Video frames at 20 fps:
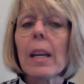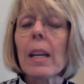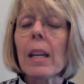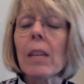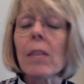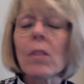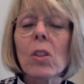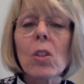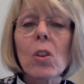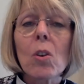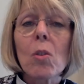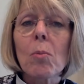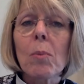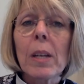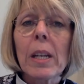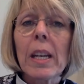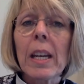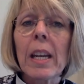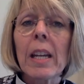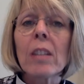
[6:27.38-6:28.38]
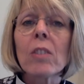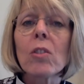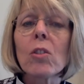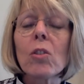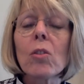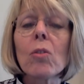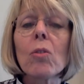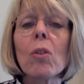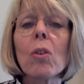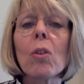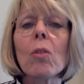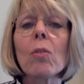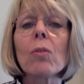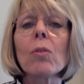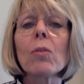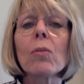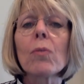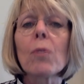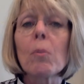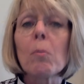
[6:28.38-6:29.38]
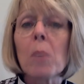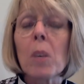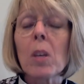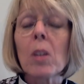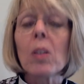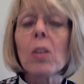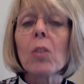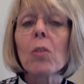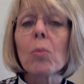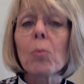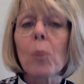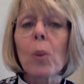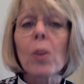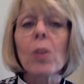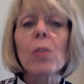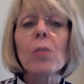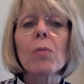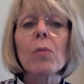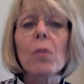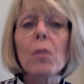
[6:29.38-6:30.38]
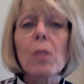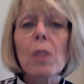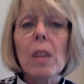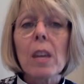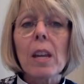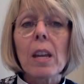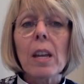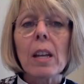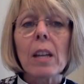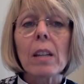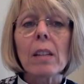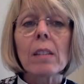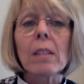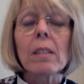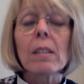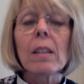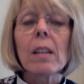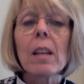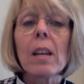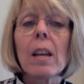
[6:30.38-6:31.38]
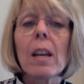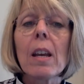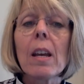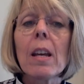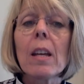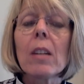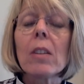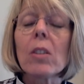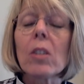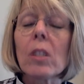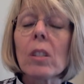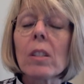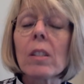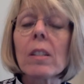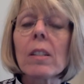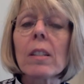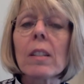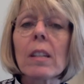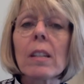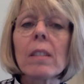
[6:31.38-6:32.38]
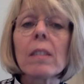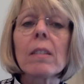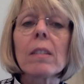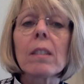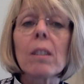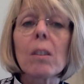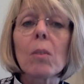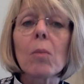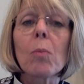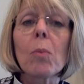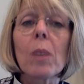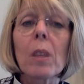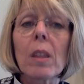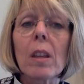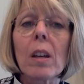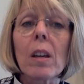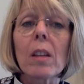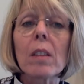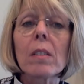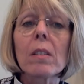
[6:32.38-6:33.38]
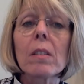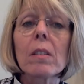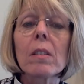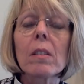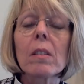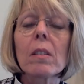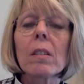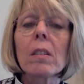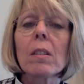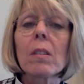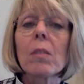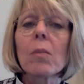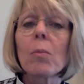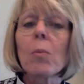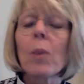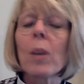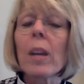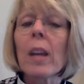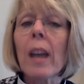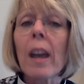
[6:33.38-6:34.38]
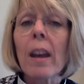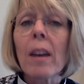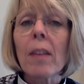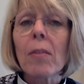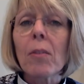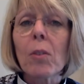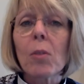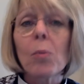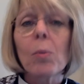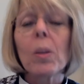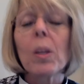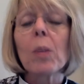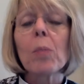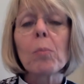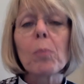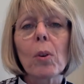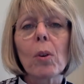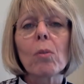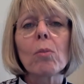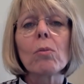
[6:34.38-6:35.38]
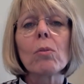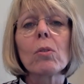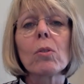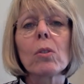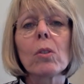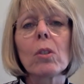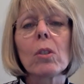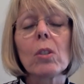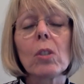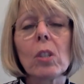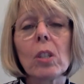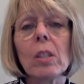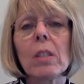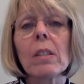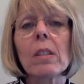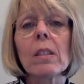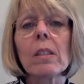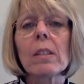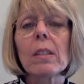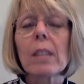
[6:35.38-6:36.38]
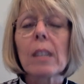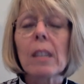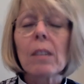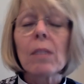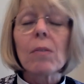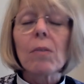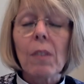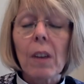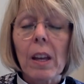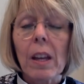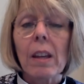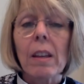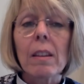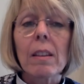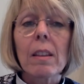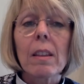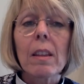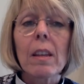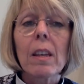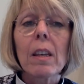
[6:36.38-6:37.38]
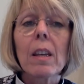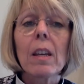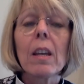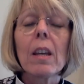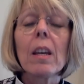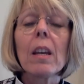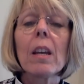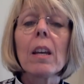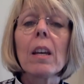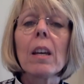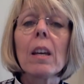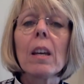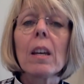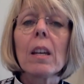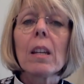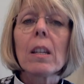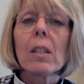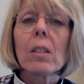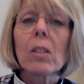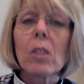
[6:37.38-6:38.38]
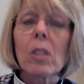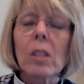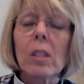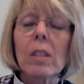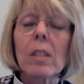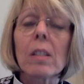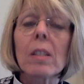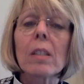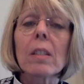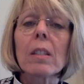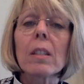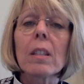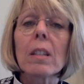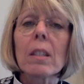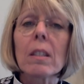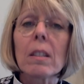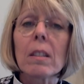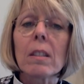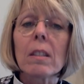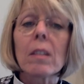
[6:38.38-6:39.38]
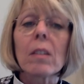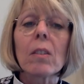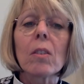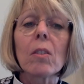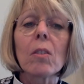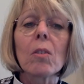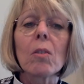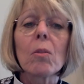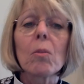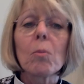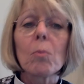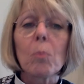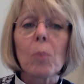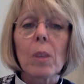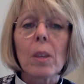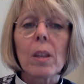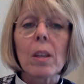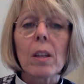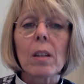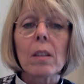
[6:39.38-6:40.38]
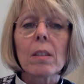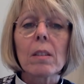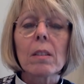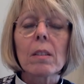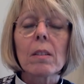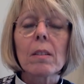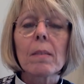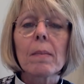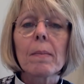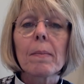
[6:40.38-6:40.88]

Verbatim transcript: even though we can't do those familiar, wonderful things, Jesus is still with us whenever we approach Jesus in faith. Jesus is still with us.